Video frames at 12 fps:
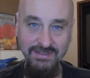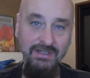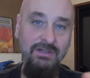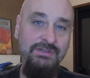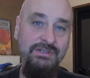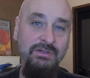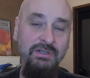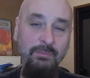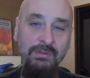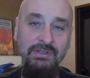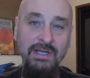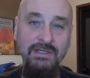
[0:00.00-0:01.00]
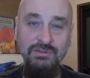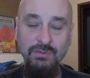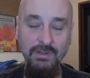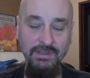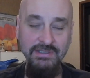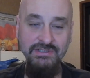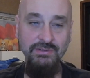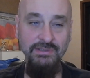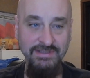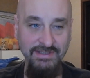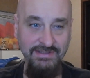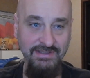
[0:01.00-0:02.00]
It also can pertain to our digital
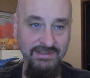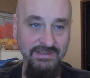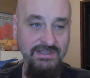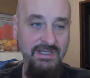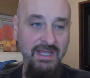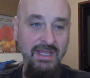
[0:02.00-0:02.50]
existence.